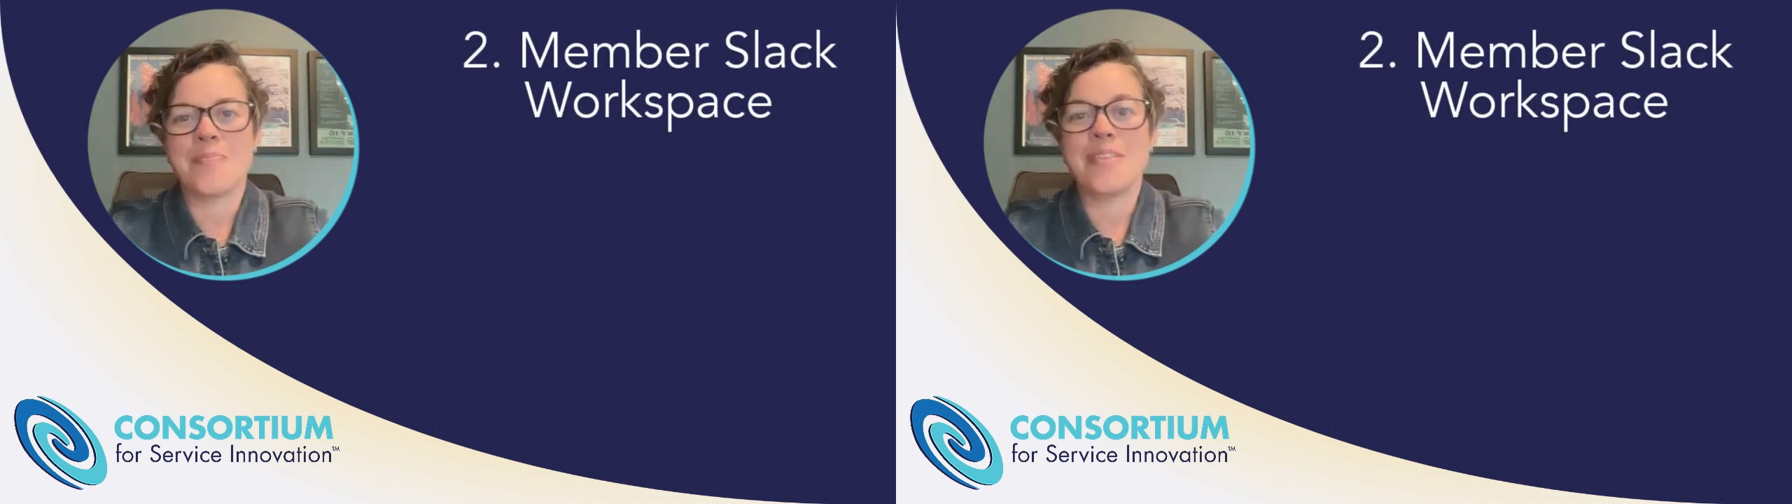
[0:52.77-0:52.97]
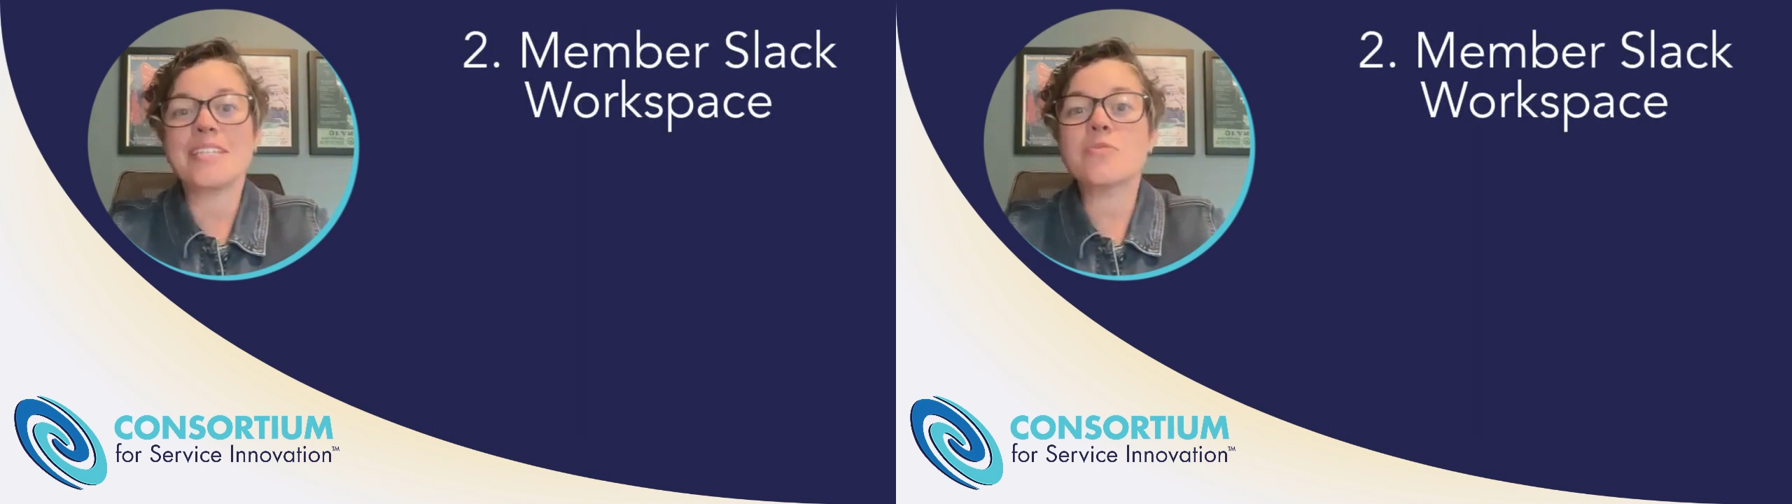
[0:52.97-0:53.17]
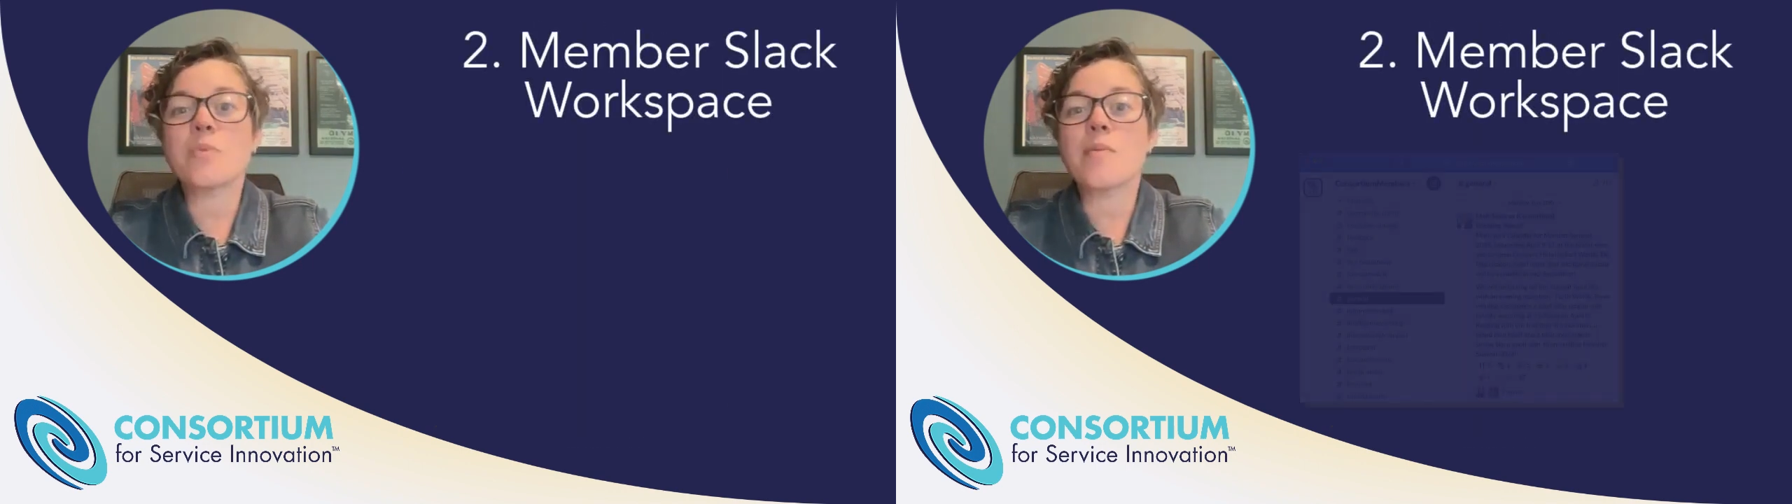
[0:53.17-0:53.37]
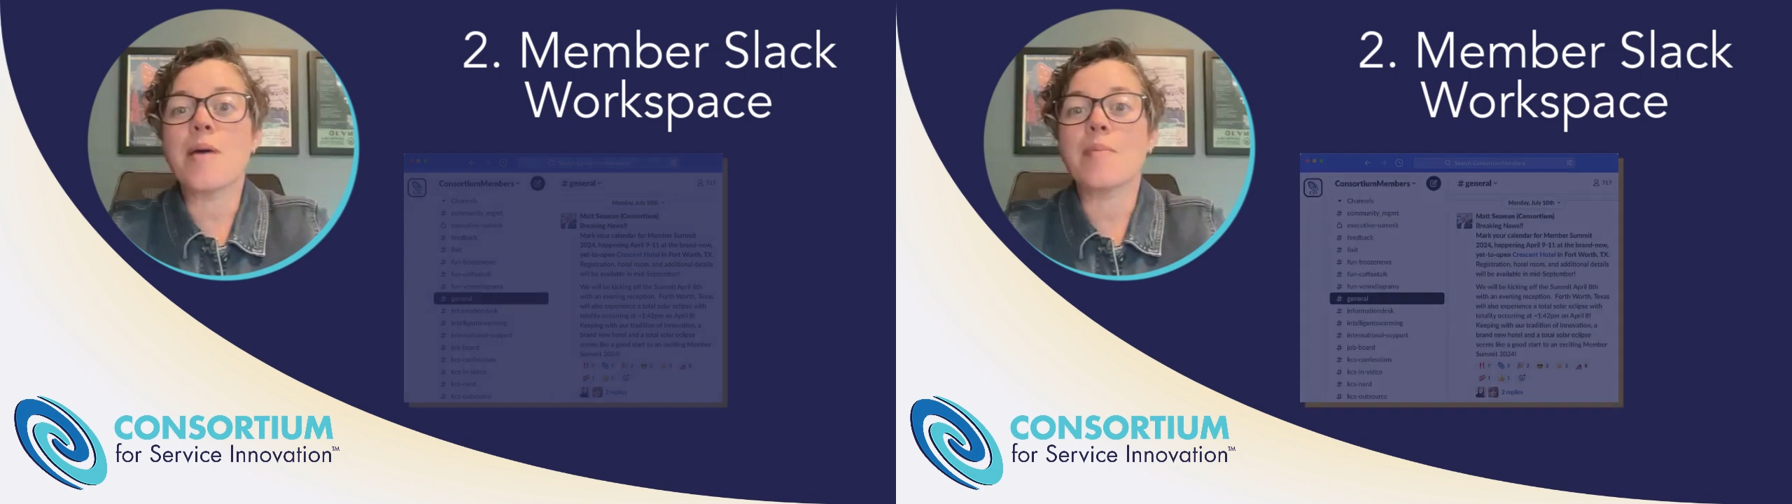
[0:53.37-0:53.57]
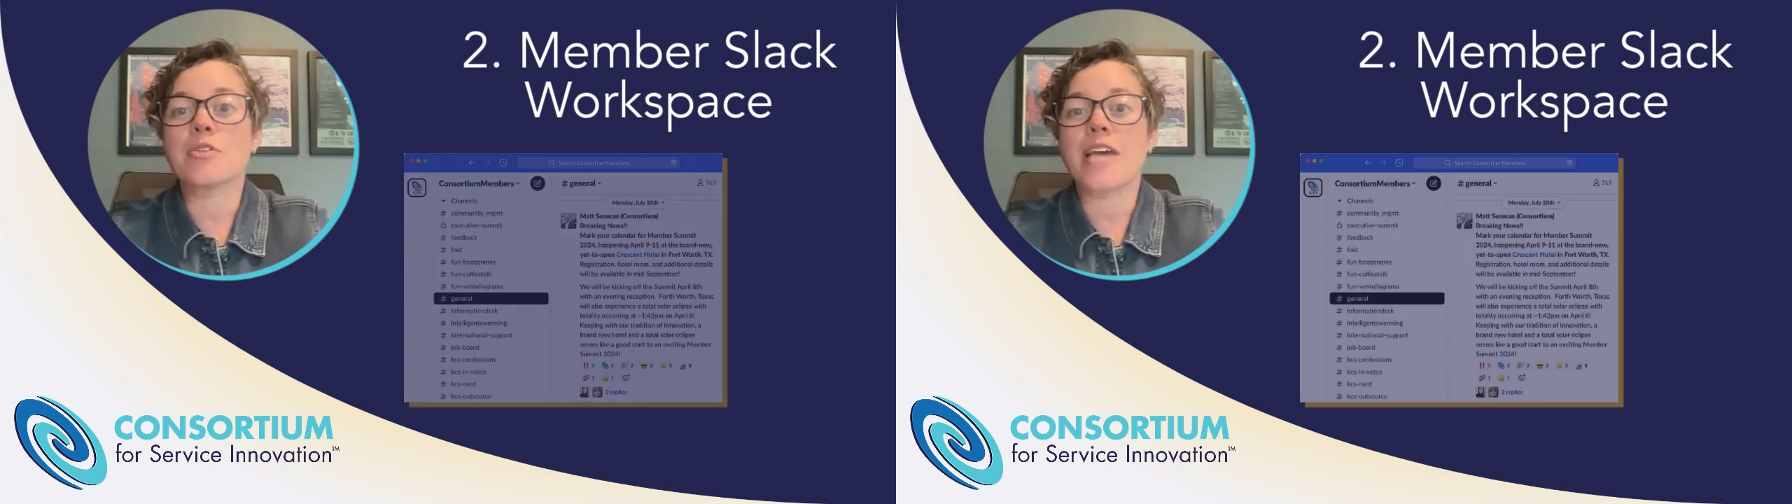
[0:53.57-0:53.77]
This is where
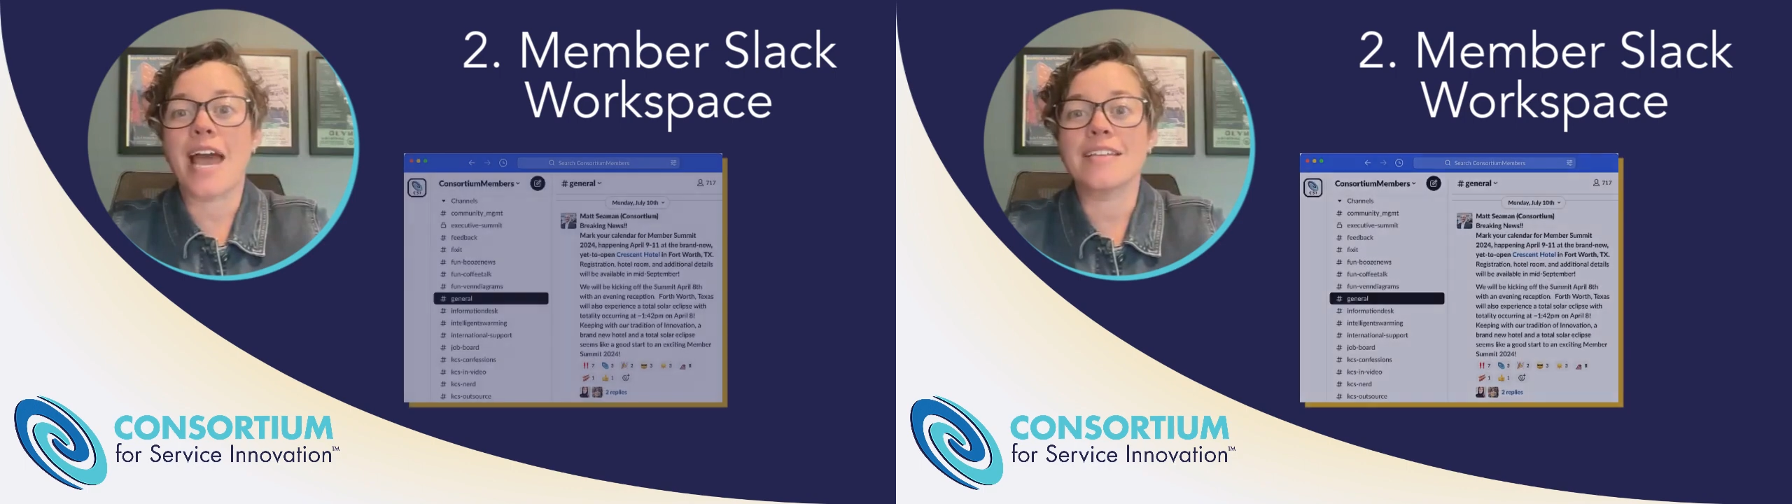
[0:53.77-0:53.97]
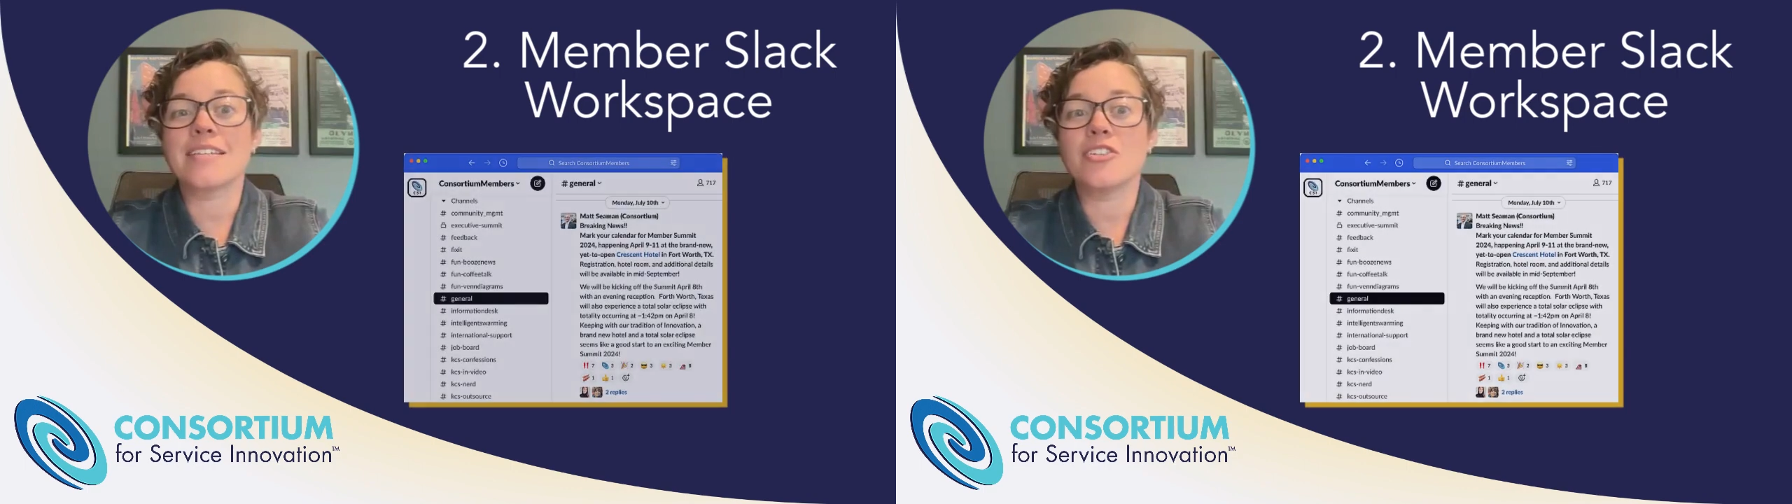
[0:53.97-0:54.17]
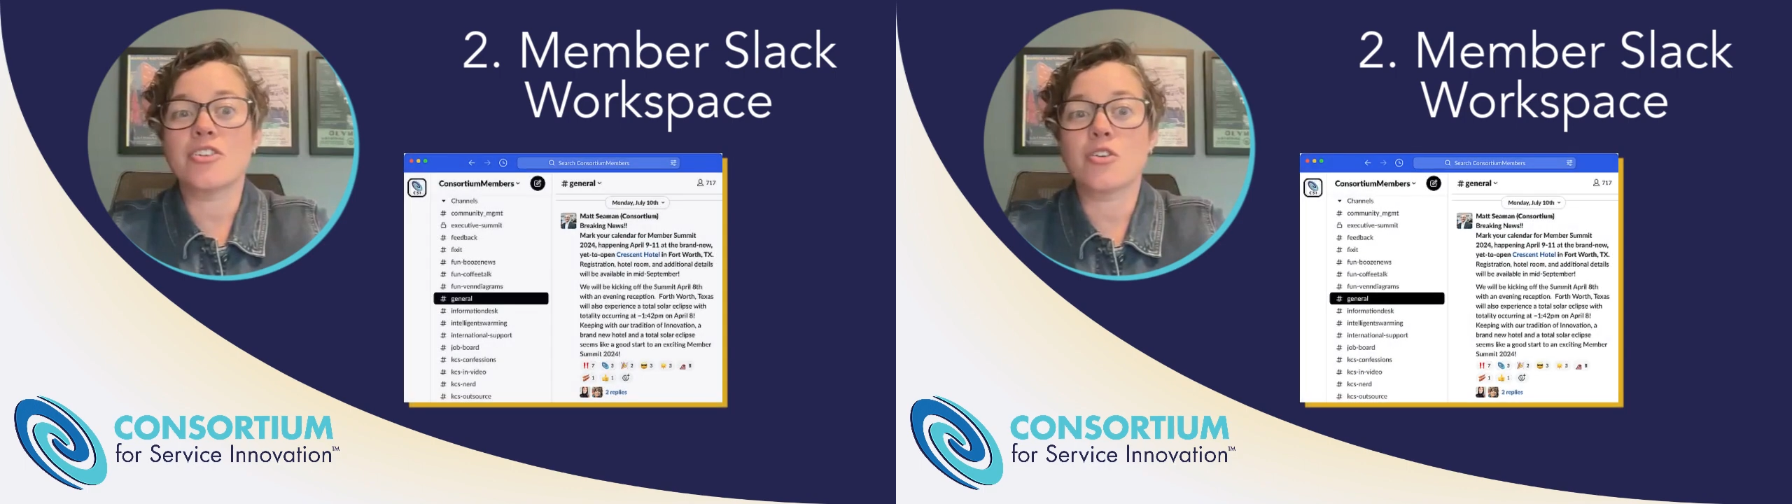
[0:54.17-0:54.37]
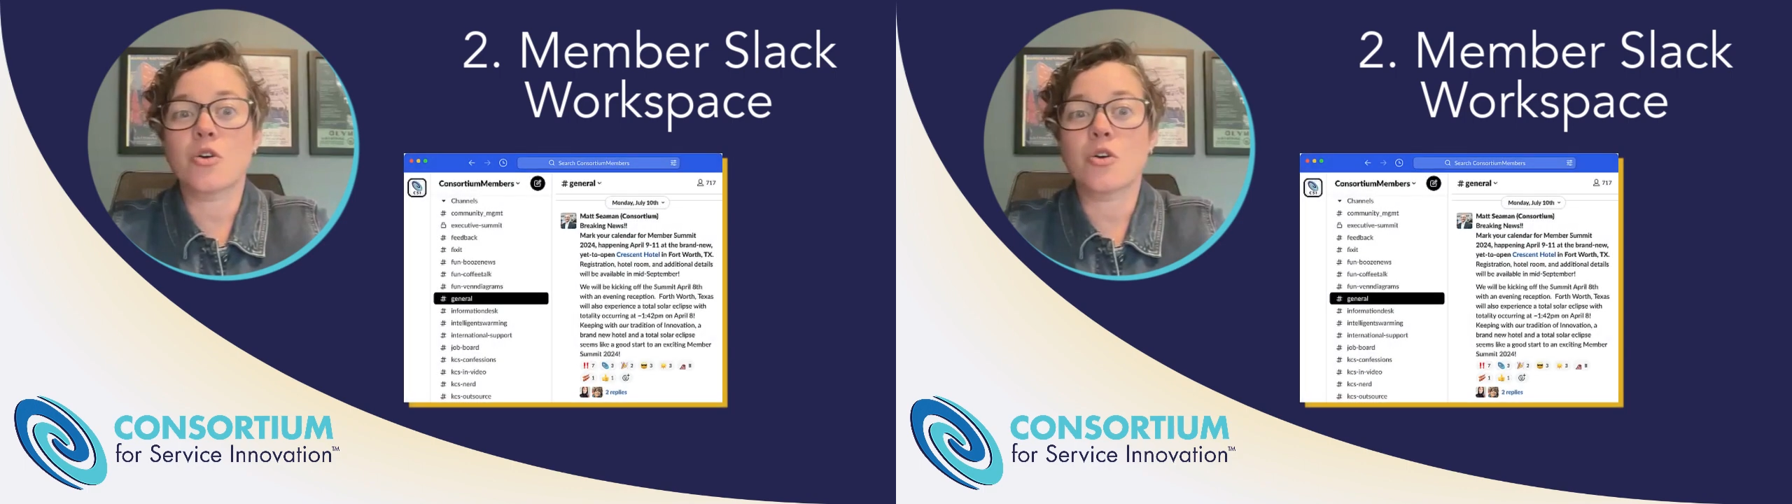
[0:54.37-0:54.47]
members ask each other